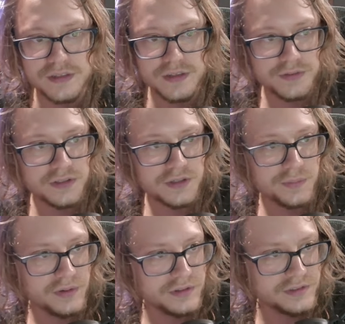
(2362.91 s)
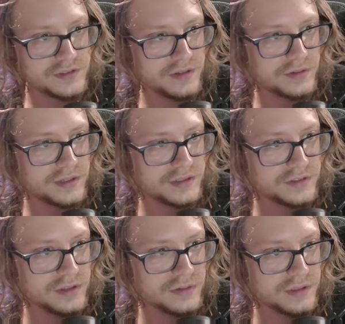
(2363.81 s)
If your computer is not running
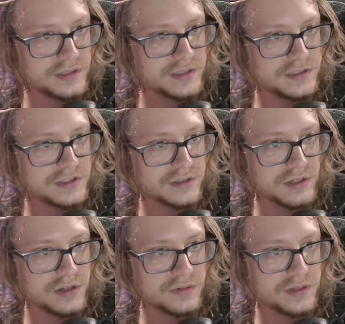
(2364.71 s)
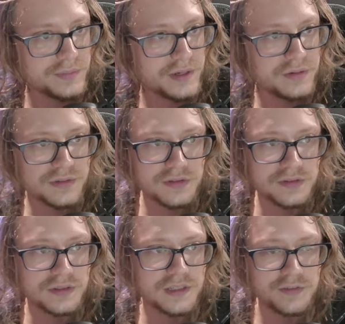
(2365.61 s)
slowly, it should go at about
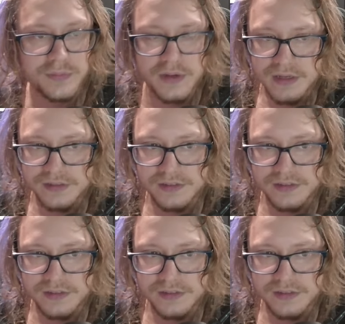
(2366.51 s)
30 FPS.